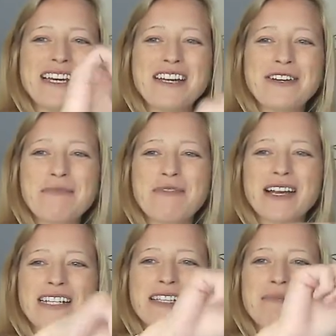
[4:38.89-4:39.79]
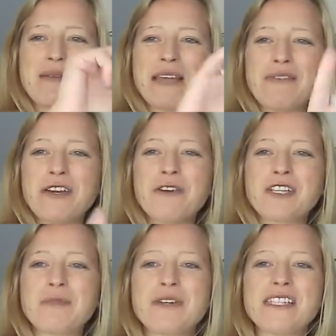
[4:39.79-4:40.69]
and you could practice maybe having an
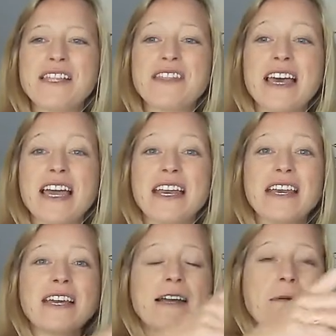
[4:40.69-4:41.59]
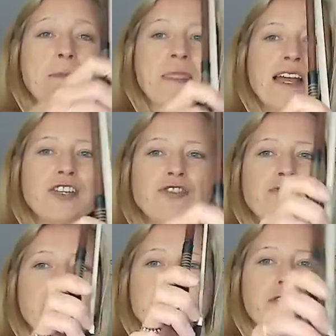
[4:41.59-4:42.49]
octopus and then
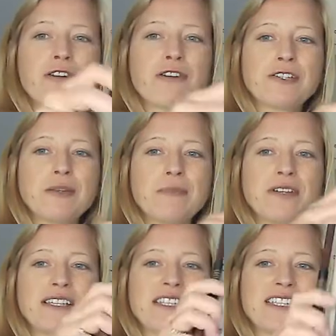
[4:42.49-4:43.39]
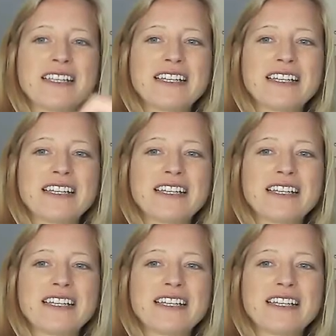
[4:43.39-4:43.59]
try your octopus